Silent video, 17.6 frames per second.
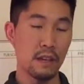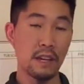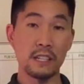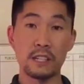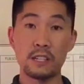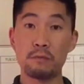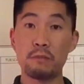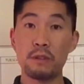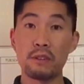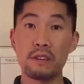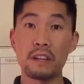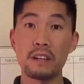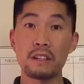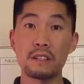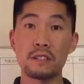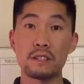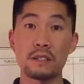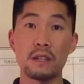
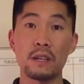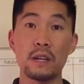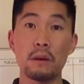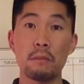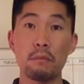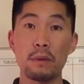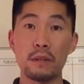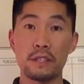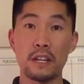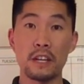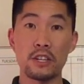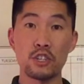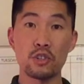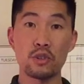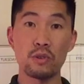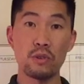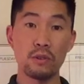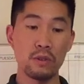experience,
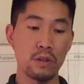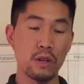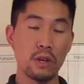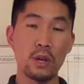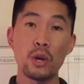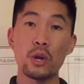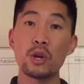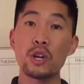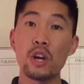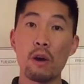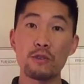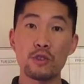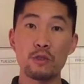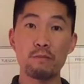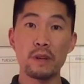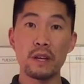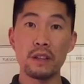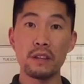potential,
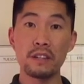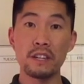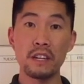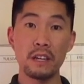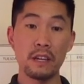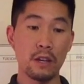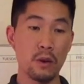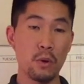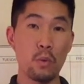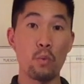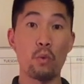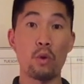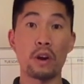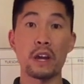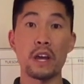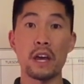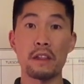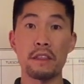coachability,
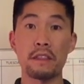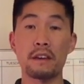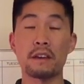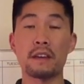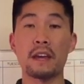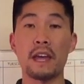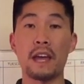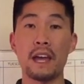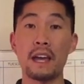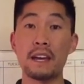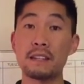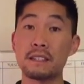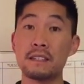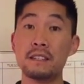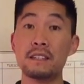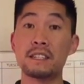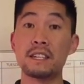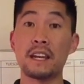work ethic, and
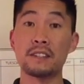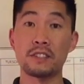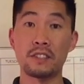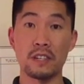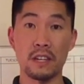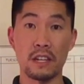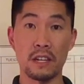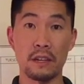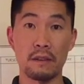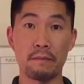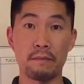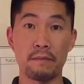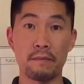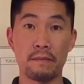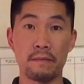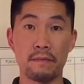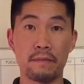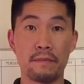intensity.
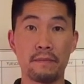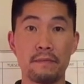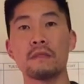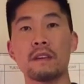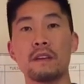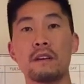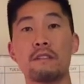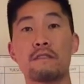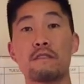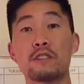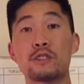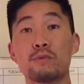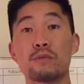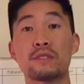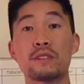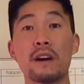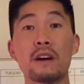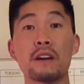First,
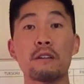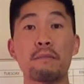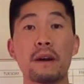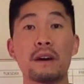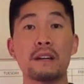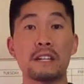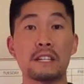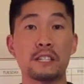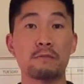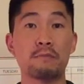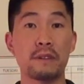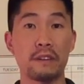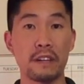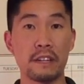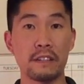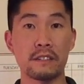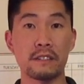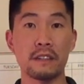we'll talk about
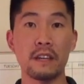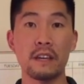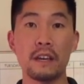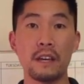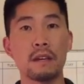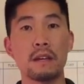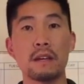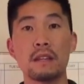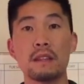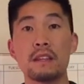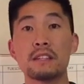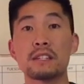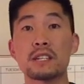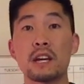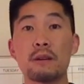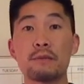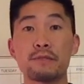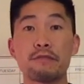experience.
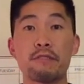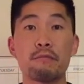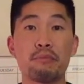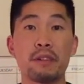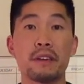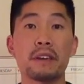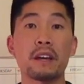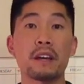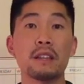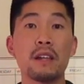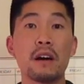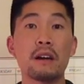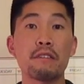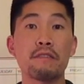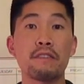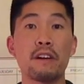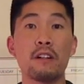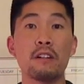This comes from playing a
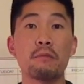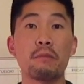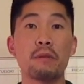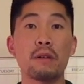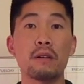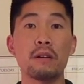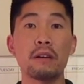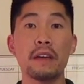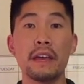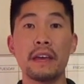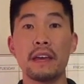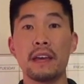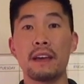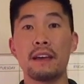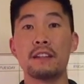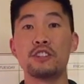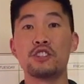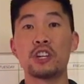lot of volleyball
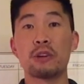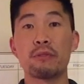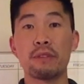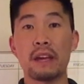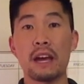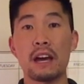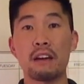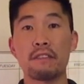and generally